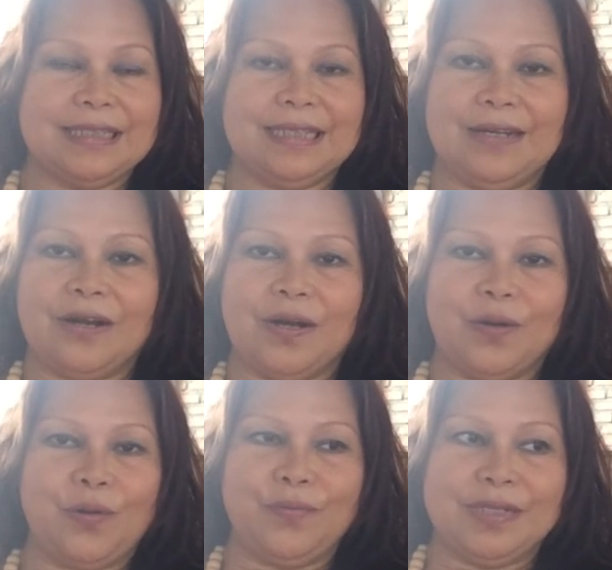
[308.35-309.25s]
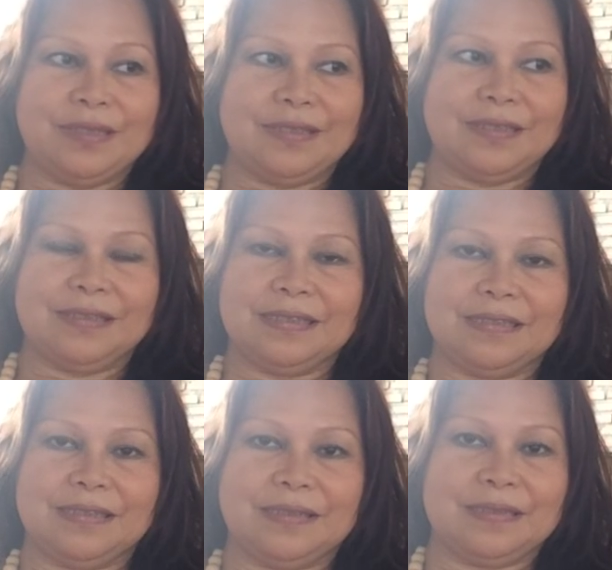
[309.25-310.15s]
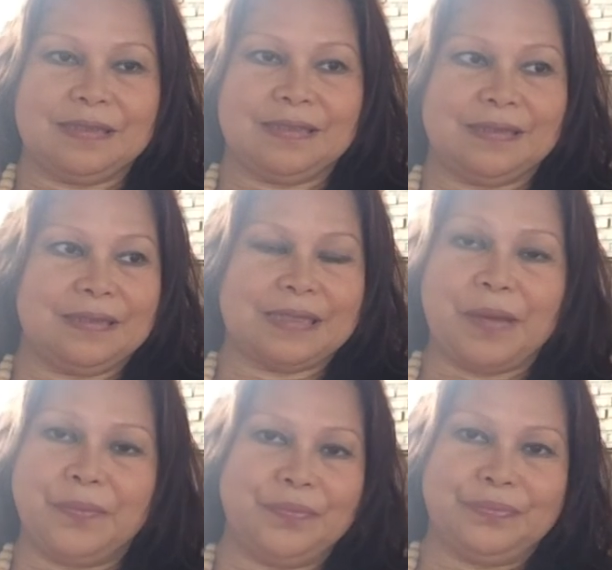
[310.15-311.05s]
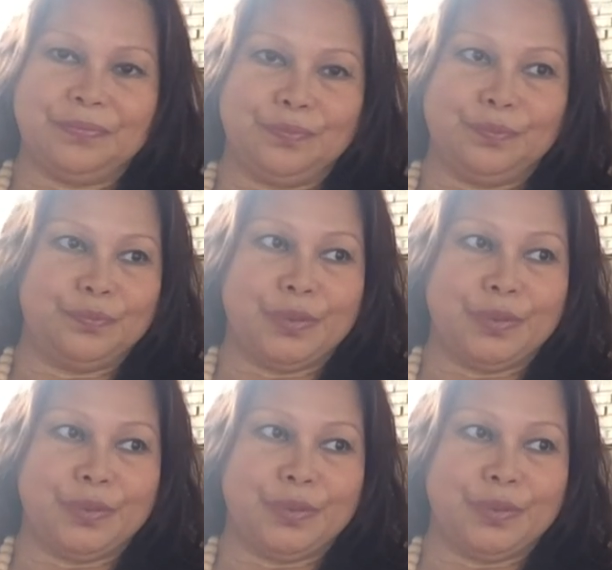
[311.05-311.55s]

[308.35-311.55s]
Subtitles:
there are always some